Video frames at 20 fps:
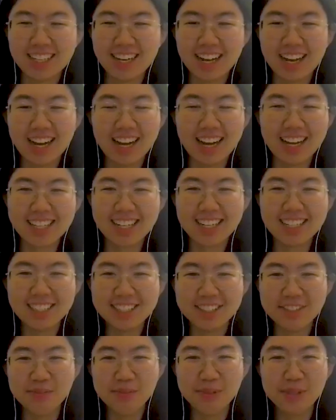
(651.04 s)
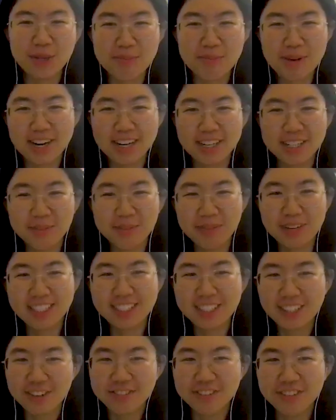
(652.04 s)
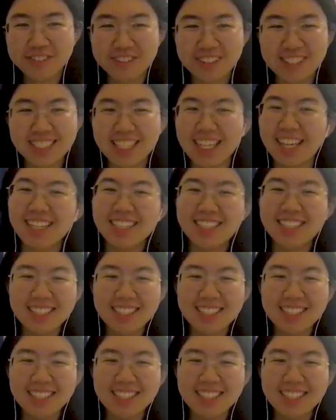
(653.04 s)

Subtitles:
I kind of prepared myself for that.